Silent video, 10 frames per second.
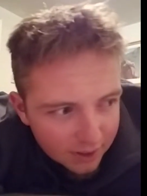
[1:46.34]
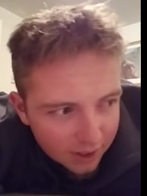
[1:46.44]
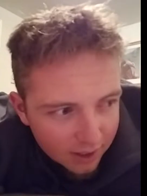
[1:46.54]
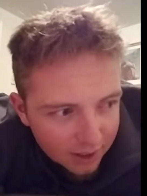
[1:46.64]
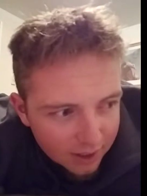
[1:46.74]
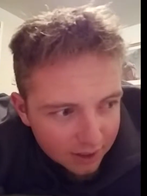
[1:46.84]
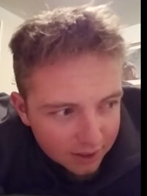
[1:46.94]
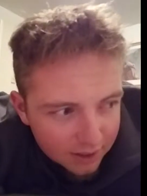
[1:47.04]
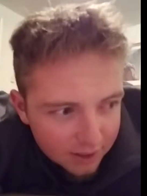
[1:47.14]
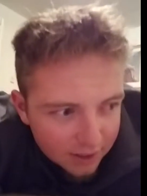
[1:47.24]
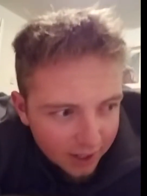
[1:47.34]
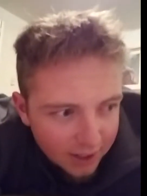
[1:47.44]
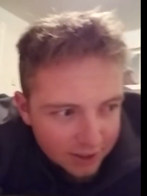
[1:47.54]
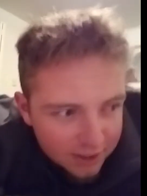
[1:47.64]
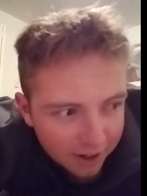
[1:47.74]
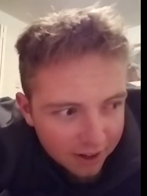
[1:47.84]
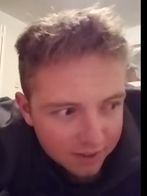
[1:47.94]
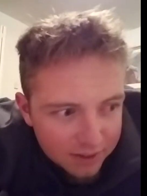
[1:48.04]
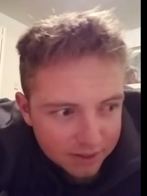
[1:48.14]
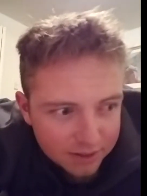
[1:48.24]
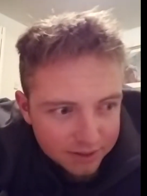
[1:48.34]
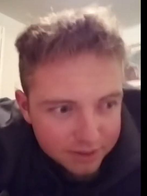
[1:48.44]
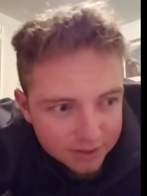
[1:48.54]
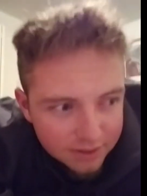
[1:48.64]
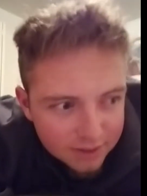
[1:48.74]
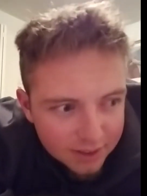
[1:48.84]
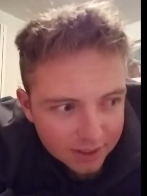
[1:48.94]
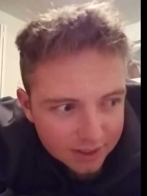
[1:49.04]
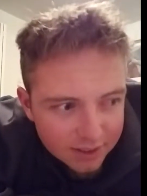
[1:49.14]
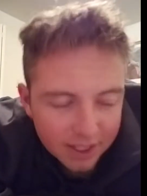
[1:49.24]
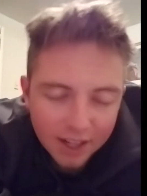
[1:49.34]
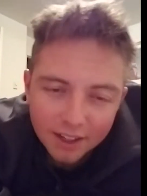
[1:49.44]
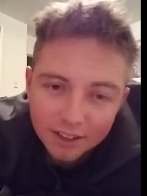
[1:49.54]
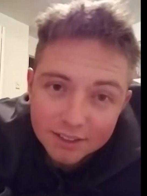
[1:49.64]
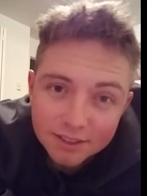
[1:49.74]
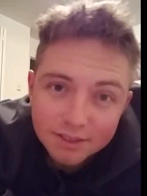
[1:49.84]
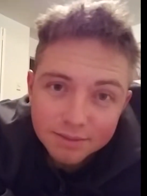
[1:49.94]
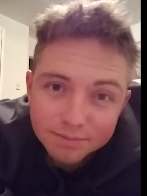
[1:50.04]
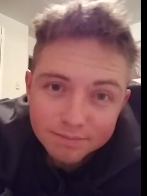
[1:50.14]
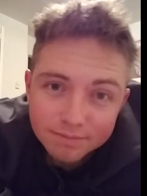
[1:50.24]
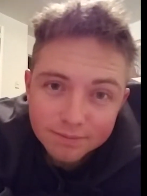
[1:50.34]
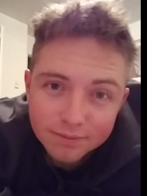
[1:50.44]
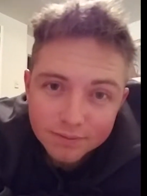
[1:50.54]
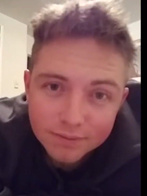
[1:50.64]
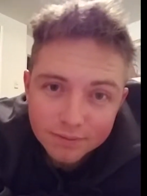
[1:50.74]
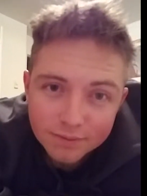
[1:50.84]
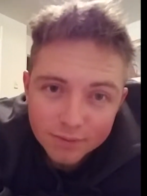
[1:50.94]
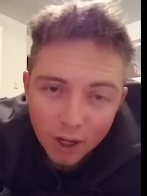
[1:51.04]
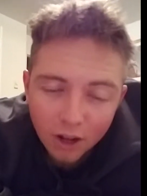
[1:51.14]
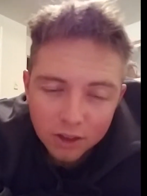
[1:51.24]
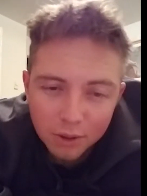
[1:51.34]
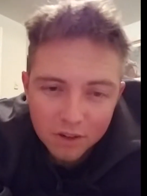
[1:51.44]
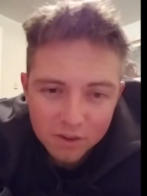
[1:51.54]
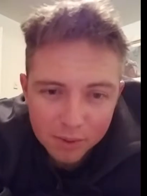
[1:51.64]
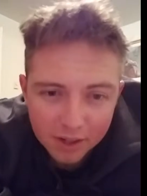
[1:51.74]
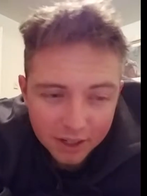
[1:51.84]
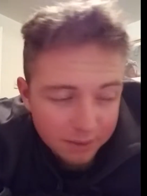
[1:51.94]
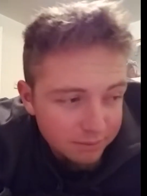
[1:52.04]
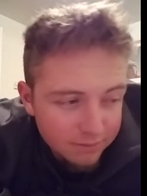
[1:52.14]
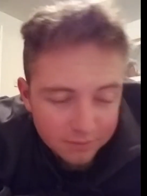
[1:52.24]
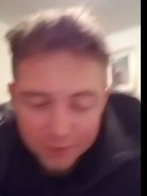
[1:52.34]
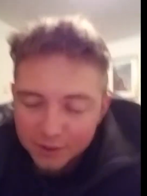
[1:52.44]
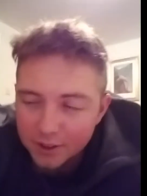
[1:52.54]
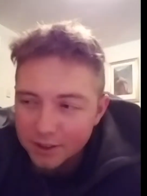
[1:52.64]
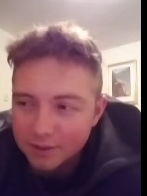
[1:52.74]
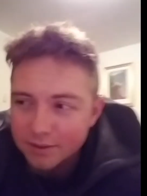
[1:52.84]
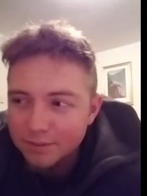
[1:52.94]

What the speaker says: I just got off of standing all throughout a football game for,